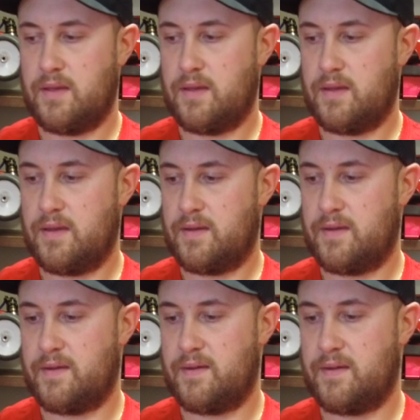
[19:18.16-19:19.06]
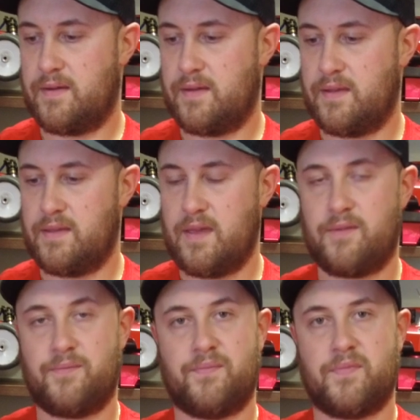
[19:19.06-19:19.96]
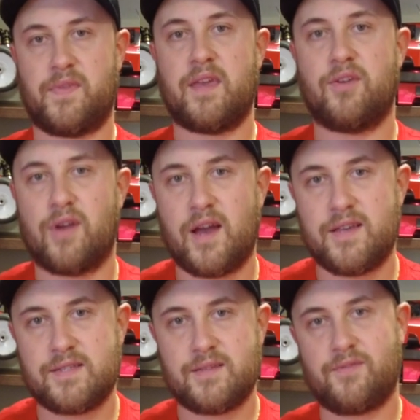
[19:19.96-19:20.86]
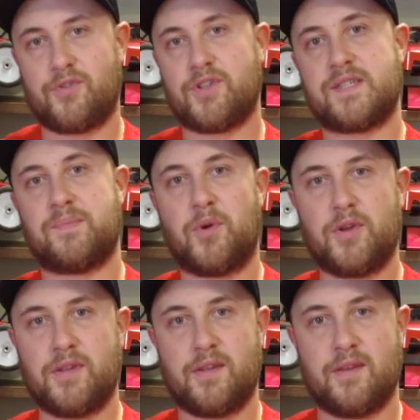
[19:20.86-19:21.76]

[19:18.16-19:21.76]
And yeah, thank you guys for the support,